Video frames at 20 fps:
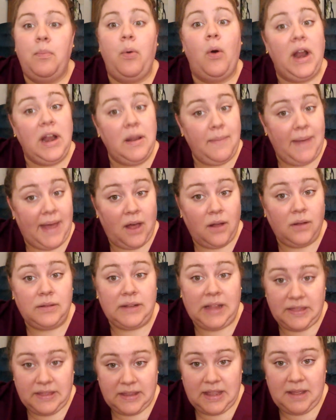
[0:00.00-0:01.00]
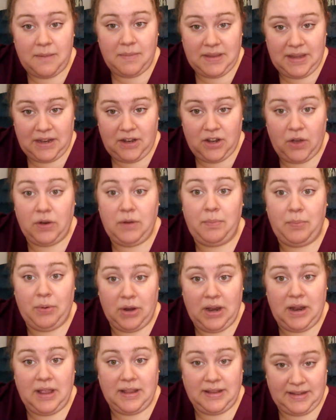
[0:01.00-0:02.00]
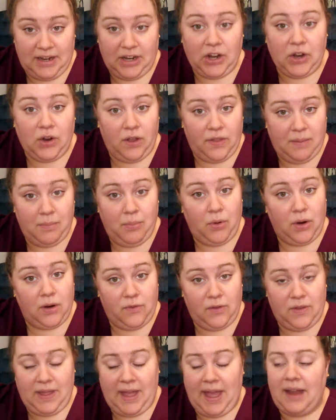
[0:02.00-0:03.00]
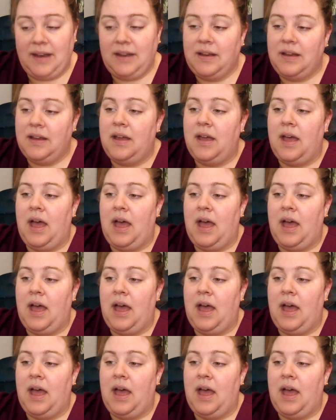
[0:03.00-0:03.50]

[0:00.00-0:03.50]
point them out, let the MC know to put a sticker on the board for that.